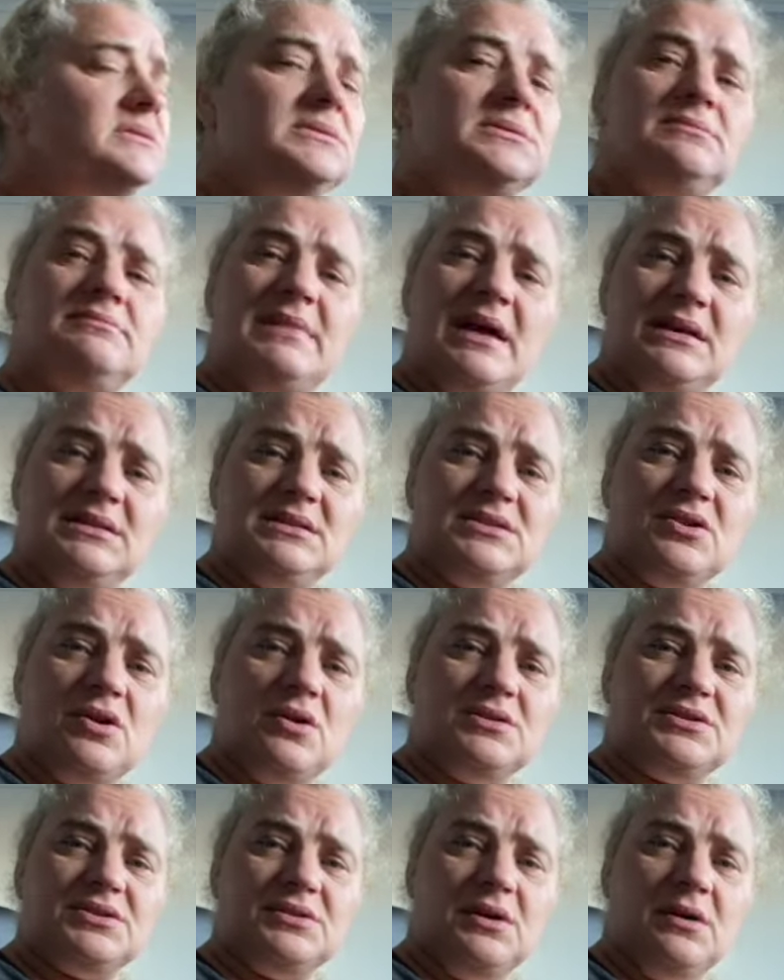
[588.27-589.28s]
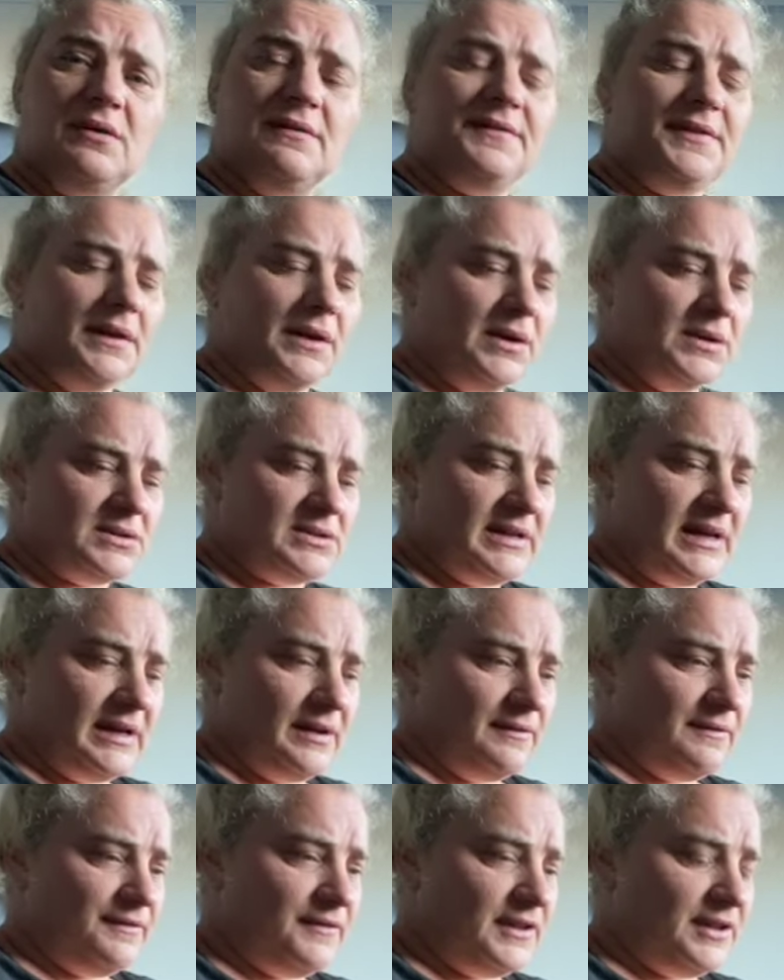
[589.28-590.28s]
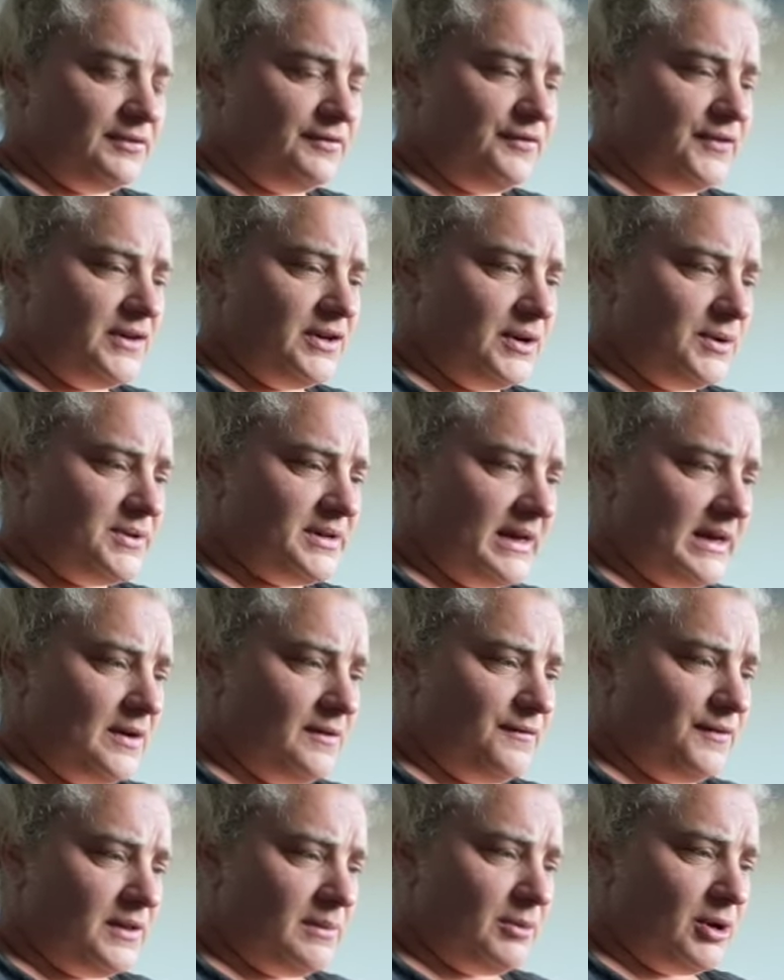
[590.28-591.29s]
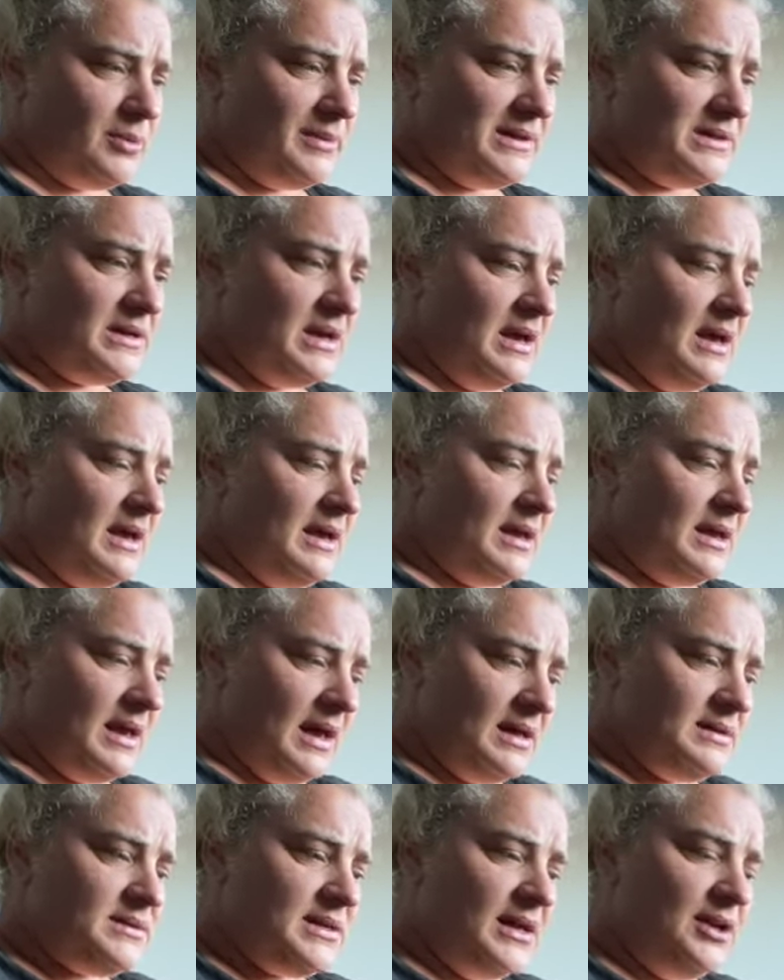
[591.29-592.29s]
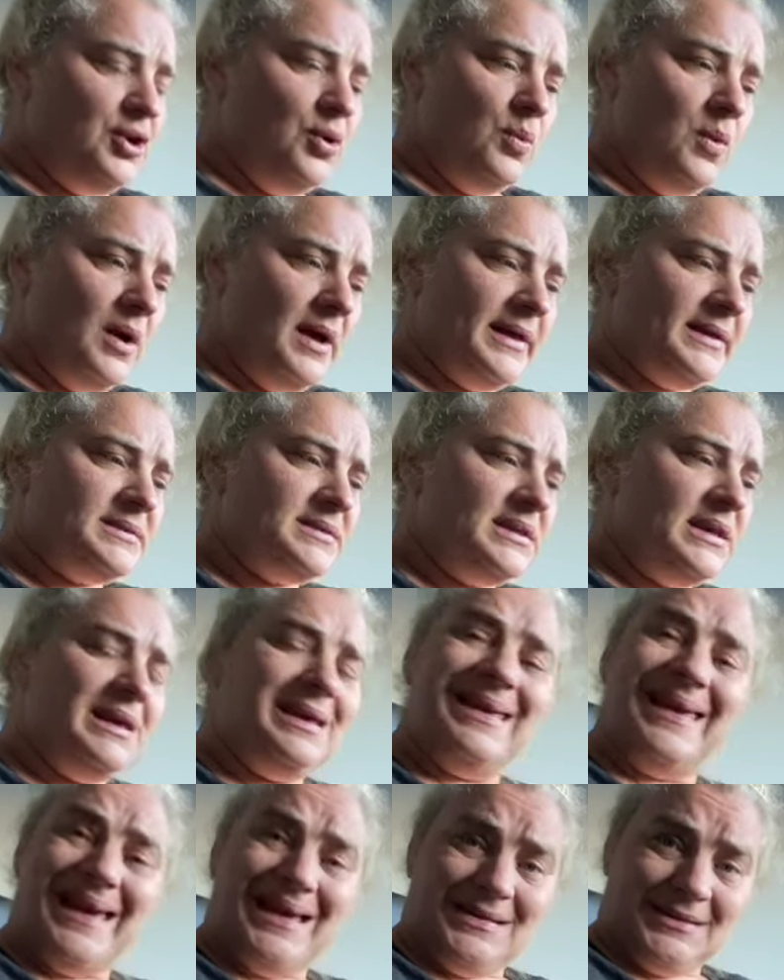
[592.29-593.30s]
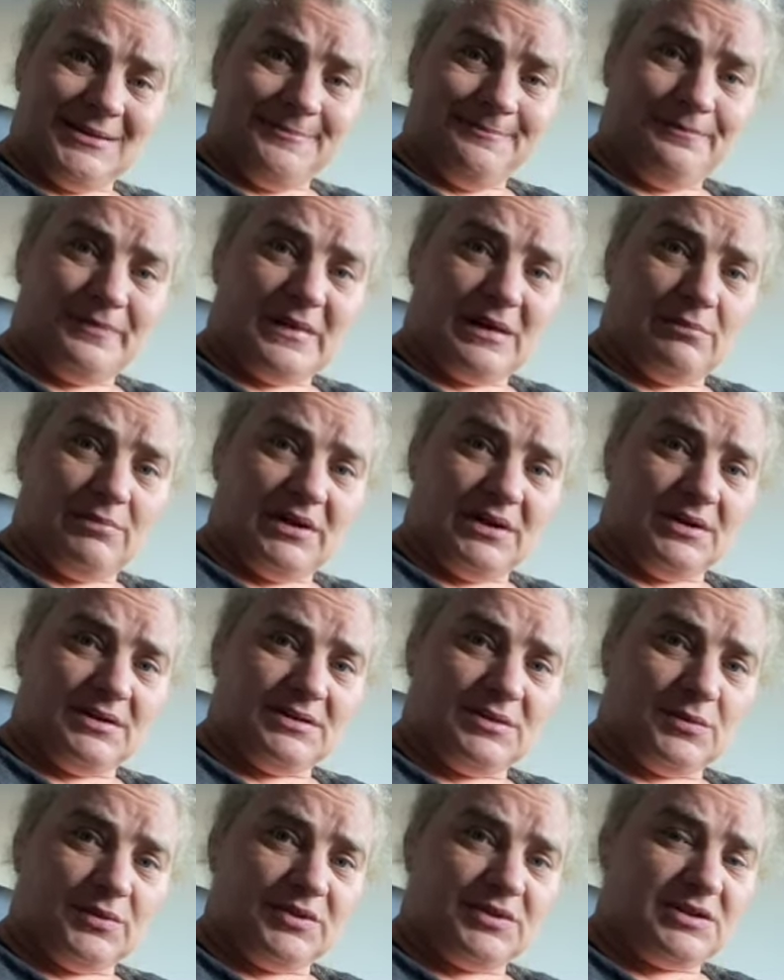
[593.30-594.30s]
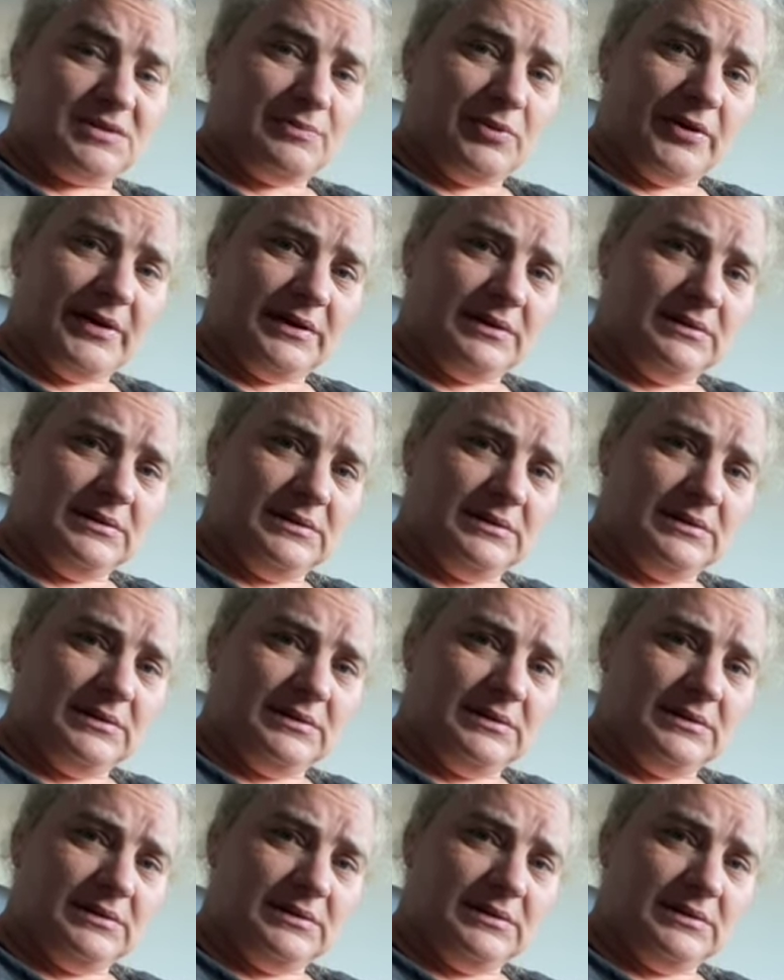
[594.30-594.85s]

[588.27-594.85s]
Mascot of the lockdown, for no doubt, for the moment. Can't tell you why it's here yet, because it would spoil